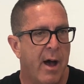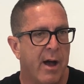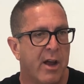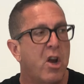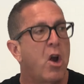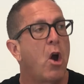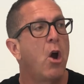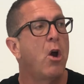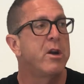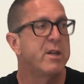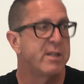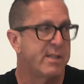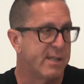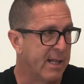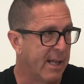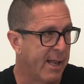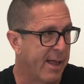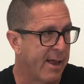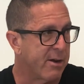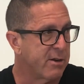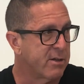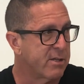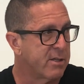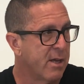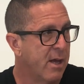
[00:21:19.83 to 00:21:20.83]
courtesy
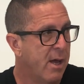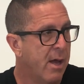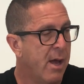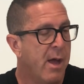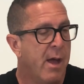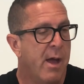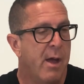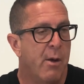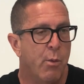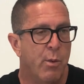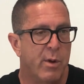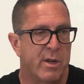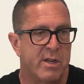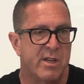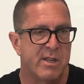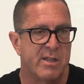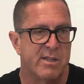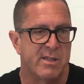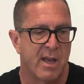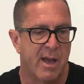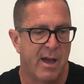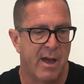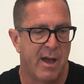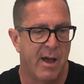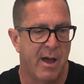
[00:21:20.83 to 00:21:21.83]
letters, which
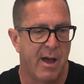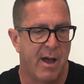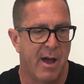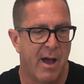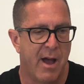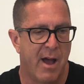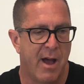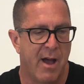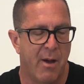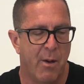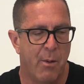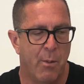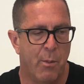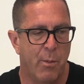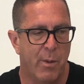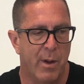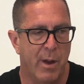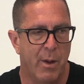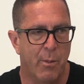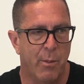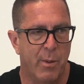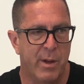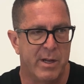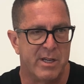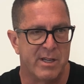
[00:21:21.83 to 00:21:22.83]
is
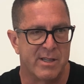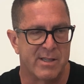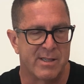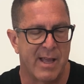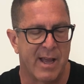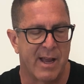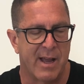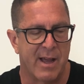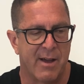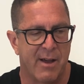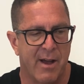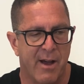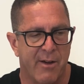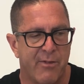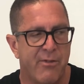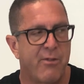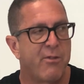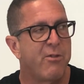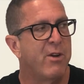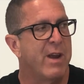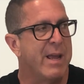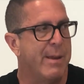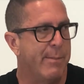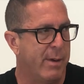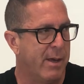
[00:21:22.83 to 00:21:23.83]
like a
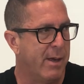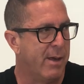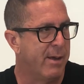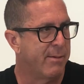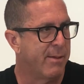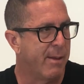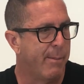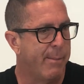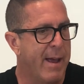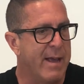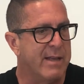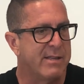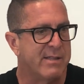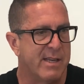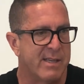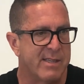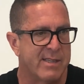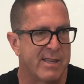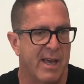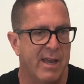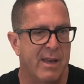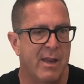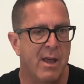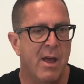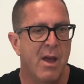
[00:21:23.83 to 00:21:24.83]
freebie. They basically
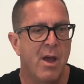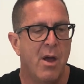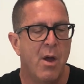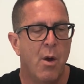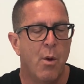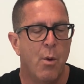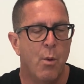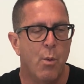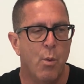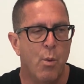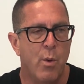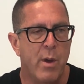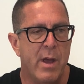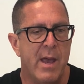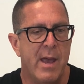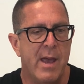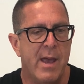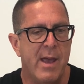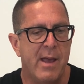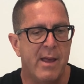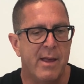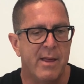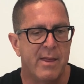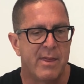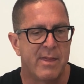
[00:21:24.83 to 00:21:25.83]
said,
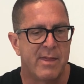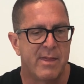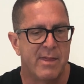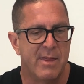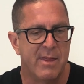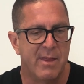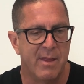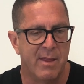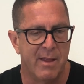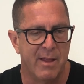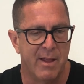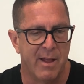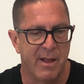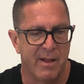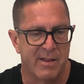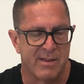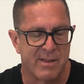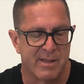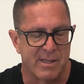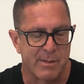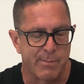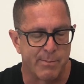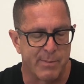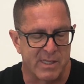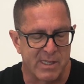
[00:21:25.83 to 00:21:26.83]
it's a
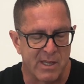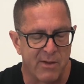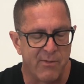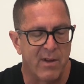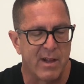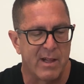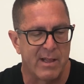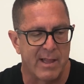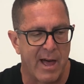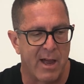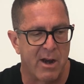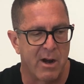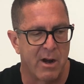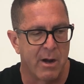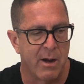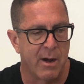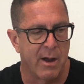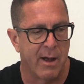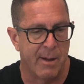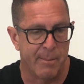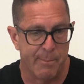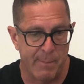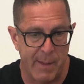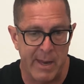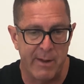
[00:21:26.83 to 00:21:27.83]
specific letter,
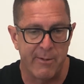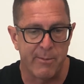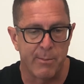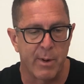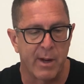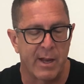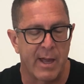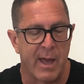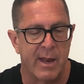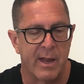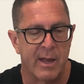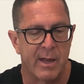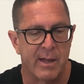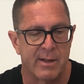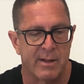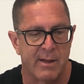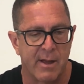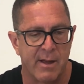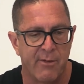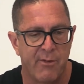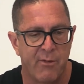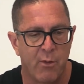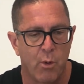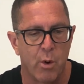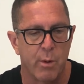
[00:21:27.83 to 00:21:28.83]
many of them are getting it,
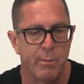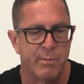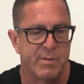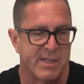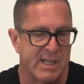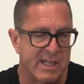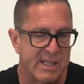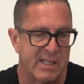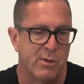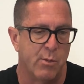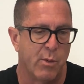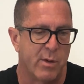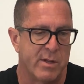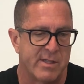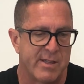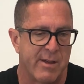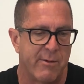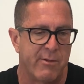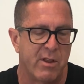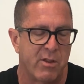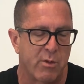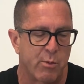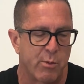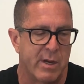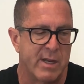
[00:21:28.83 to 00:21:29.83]
form
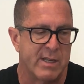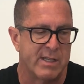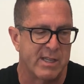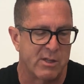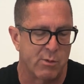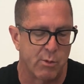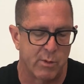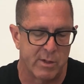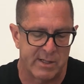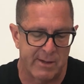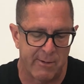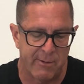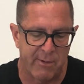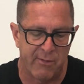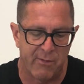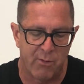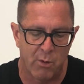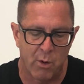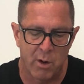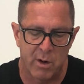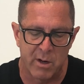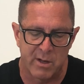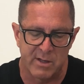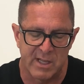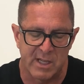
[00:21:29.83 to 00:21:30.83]
6173,
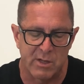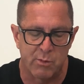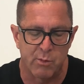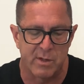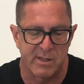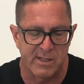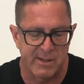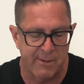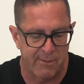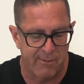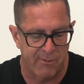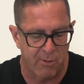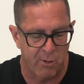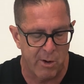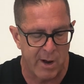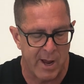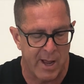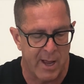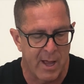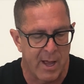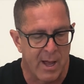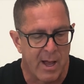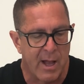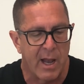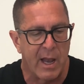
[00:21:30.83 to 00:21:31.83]
6174, 6174A,
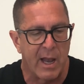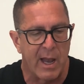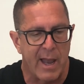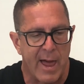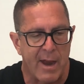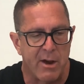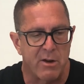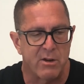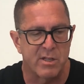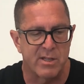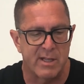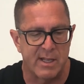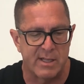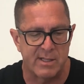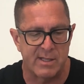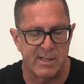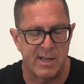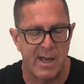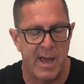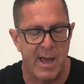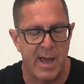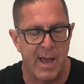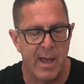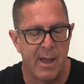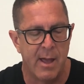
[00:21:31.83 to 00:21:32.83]
letters that
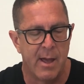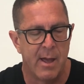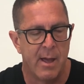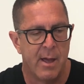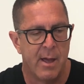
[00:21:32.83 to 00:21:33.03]
say